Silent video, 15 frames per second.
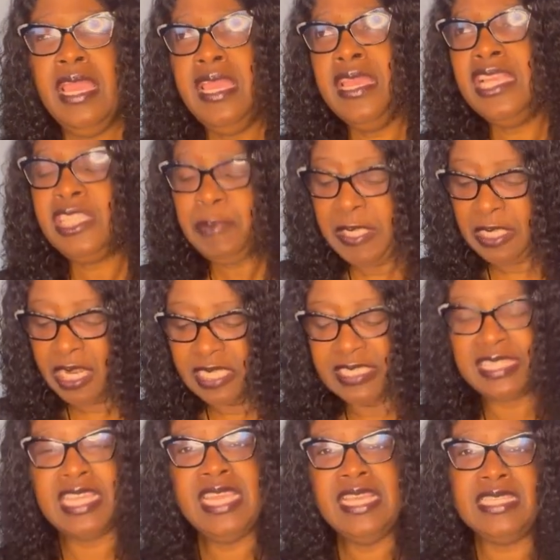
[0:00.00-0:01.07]
It's
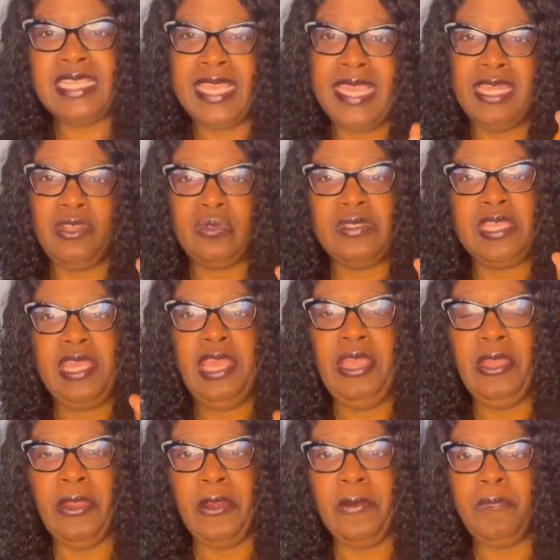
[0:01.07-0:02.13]
because these candles
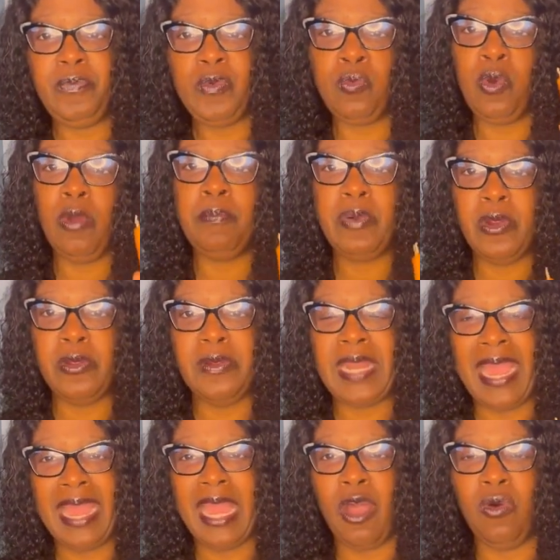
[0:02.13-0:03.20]
here will burn
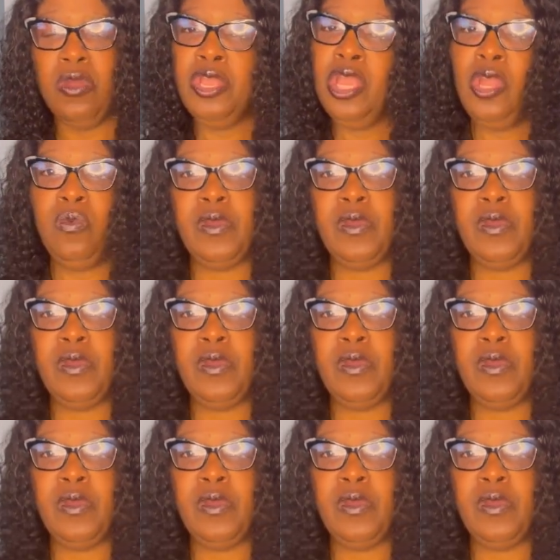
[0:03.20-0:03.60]
out